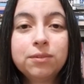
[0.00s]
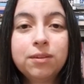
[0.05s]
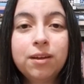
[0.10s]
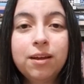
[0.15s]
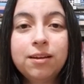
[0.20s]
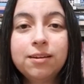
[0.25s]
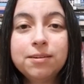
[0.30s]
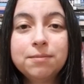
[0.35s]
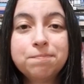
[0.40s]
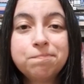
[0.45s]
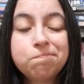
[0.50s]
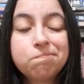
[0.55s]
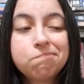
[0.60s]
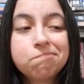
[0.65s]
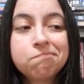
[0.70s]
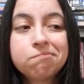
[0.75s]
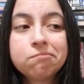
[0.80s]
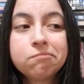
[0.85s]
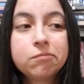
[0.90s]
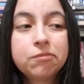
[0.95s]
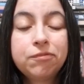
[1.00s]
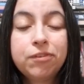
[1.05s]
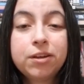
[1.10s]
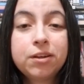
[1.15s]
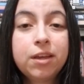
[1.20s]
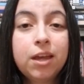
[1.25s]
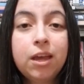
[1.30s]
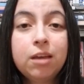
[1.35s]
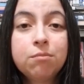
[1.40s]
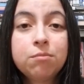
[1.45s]

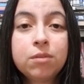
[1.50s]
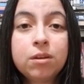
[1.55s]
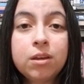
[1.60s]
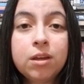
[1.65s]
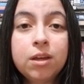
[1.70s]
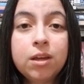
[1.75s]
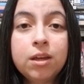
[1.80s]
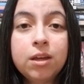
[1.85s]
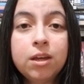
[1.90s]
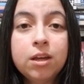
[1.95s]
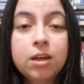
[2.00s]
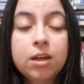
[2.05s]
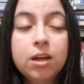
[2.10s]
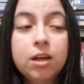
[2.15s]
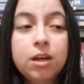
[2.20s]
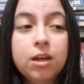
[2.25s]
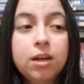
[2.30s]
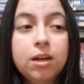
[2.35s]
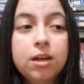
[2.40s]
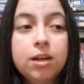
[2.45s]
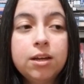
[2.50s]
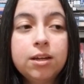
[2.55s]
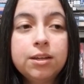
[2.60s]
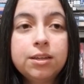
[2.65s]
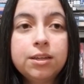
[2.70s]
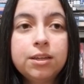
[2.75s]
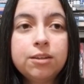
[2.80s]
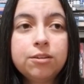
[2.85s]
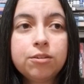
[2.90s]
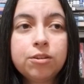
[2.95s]
Fun game.
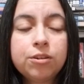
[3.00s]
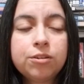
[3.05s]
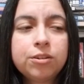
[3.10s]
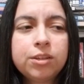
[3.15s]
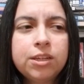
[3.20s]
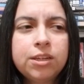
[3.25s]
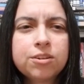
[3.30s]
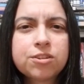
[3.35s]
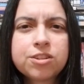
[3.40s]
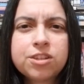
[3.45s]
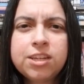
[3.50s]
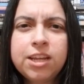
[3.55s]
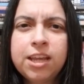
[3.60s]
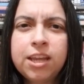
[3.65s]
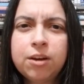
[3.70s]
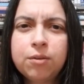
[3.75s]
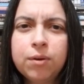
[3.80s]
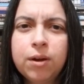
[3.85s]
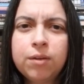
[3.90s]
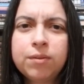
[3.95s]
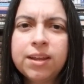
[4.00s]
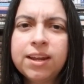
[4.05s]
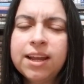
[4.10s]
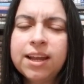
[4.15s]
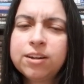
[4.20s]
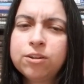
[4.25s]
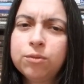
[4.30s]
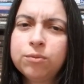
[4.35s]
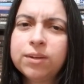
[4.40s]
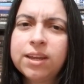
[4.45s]
You literally, you're sneaking around, and
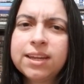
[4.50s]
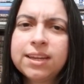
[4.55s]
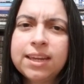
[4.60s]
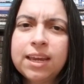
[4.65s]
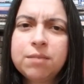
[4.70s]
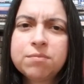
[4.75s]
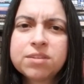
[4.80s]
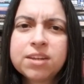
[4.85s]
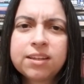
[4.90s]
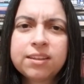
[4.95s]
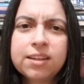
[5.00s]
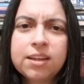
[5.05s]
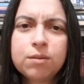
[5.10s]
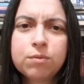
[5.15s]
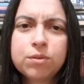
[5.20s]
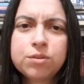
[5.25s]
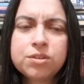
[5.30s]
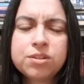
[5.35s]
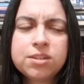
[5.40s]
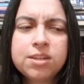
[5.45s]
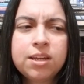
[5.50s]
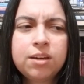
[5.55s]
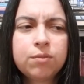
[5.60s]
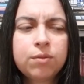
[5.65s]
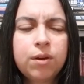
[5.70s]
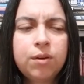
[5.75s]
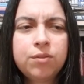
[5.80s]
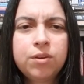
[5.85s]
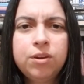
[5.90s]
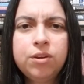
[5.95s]
I don't like games like that where you sneak
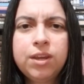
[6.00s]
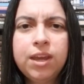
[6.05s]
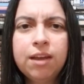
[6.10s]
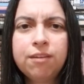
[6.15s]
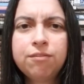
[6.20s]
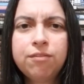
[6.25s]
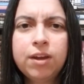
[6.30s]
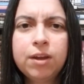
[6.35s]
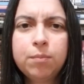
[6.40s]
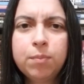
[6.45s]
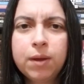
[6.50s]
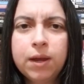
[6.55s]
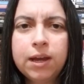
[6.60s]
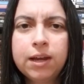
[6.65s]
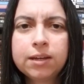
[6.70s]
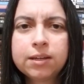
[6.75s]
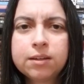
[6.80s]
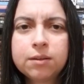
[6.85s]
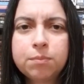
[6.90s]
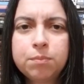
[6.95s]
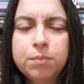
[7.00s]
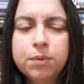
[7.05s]
around and you can't fight back,